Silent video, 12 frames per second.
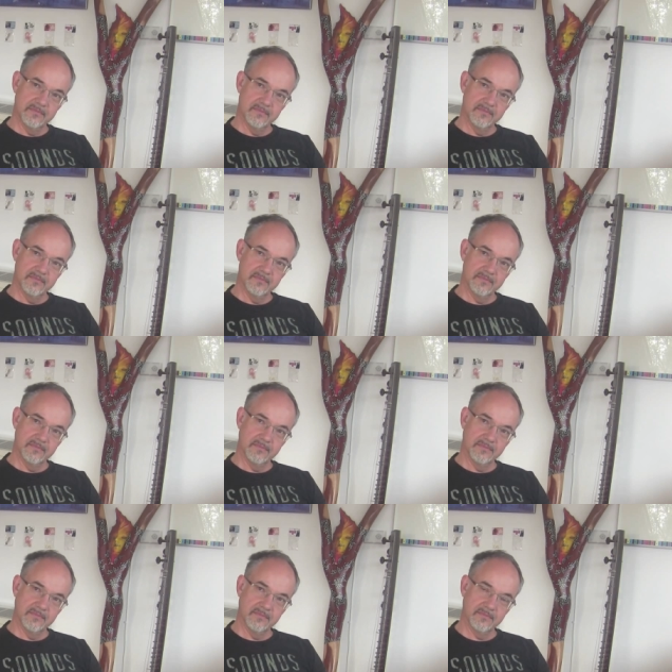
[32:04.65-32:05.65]
long has
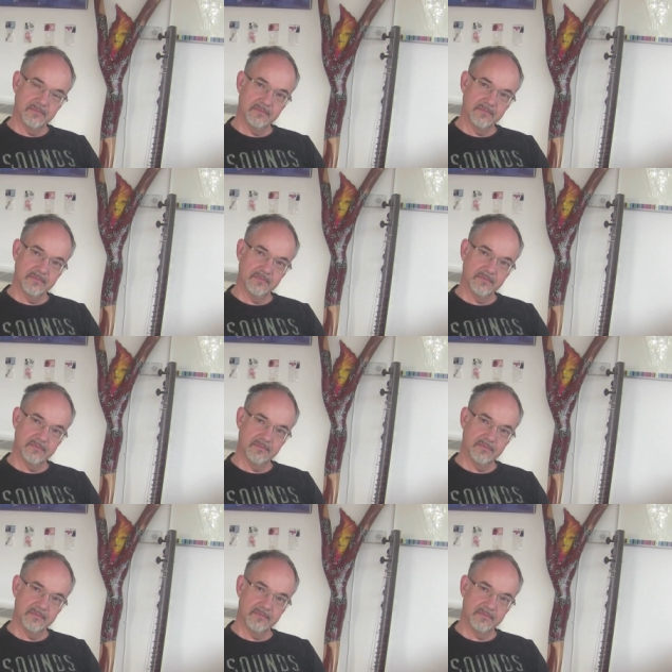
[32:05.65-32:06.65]
it had to
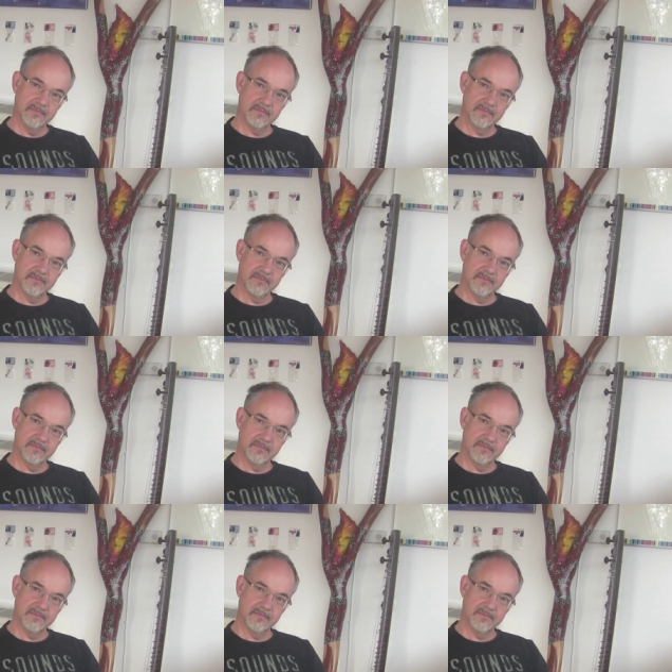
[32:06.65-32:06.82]
develop